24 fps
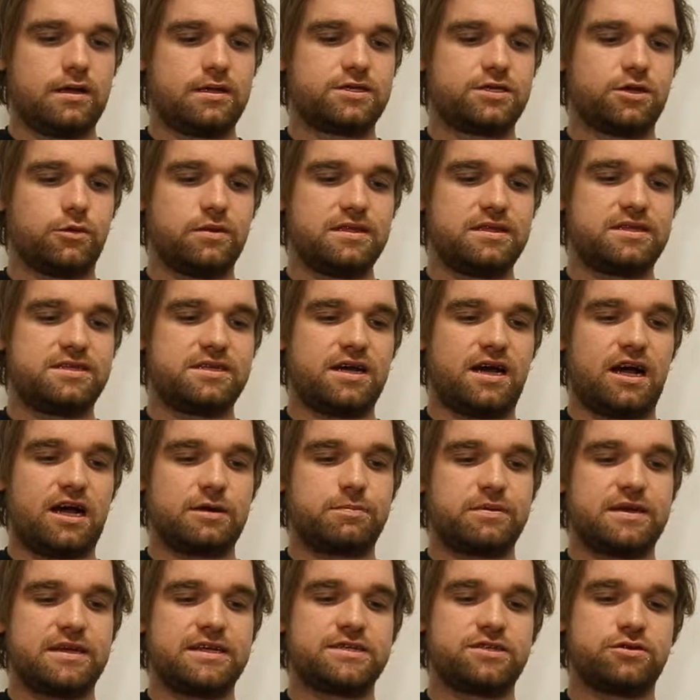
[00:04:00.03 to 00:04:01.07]
So with
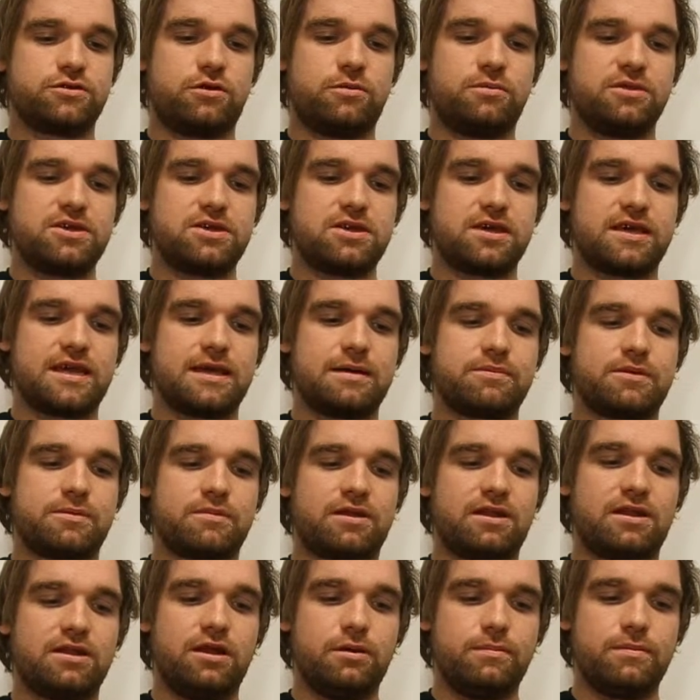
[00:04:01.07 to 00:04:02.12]
dark beers, normally you keep them
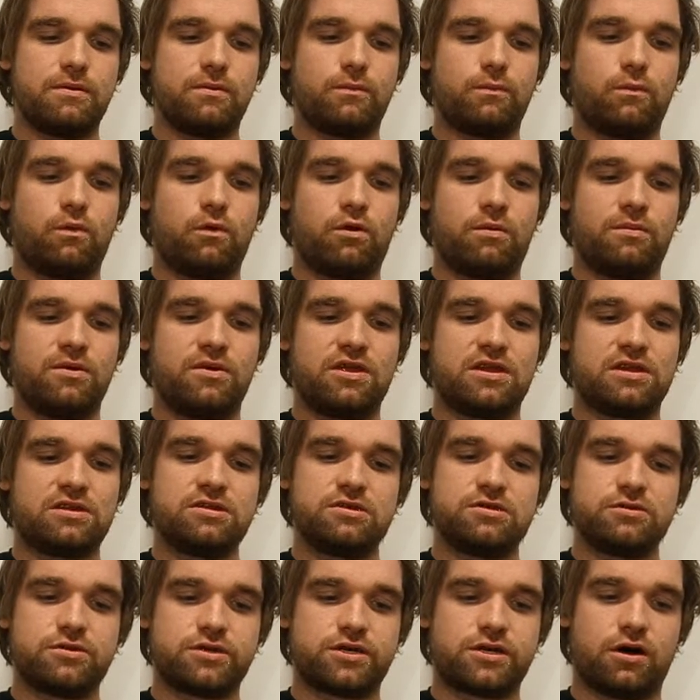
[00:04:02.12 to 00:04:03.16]
a little bit warmer than you
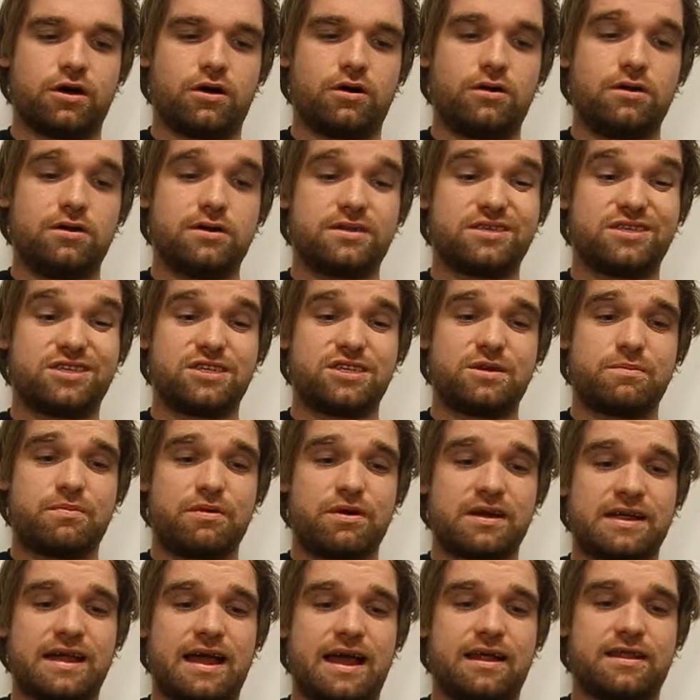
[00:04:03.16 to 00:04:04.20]
do cold, just to
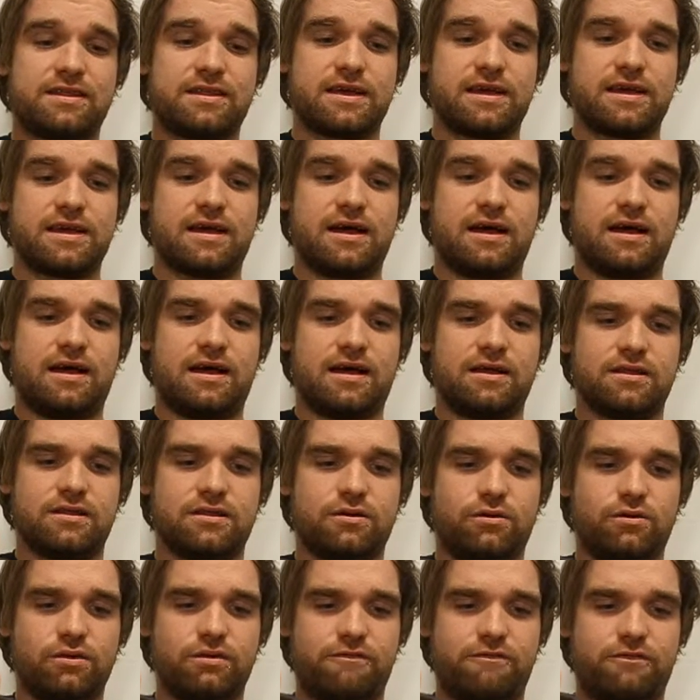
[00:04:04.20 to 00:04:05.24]
bring out the
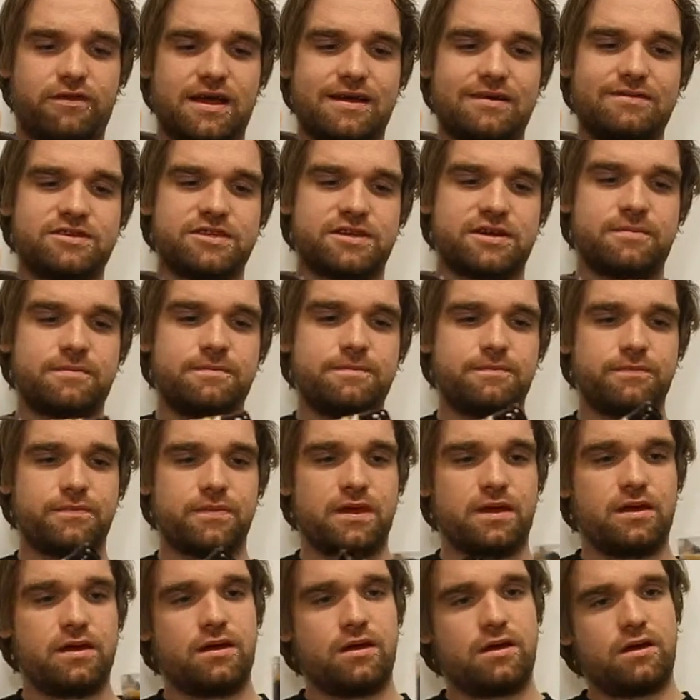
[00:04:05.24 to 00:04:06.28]
all the flavors in them.
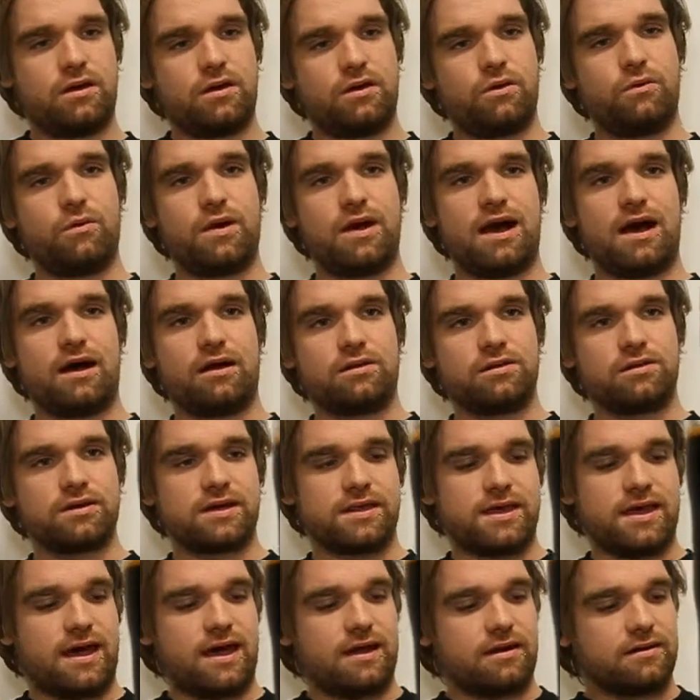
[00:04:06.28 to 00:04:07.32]
Wow, look
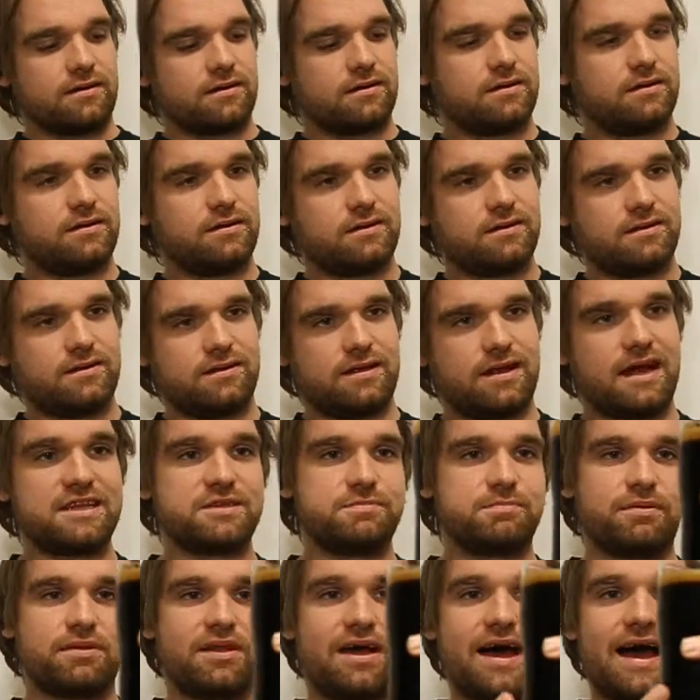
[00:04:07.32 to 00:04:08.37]
at that. That's
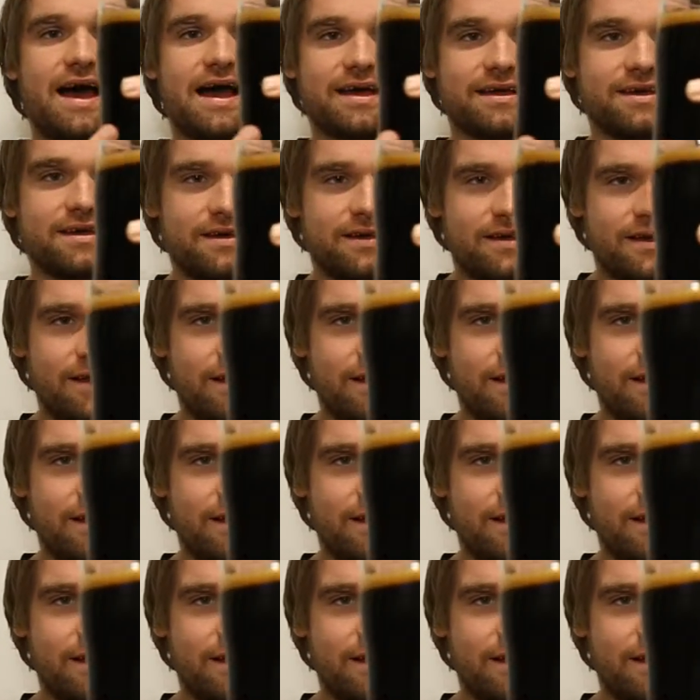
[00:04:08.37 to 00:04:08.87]
black.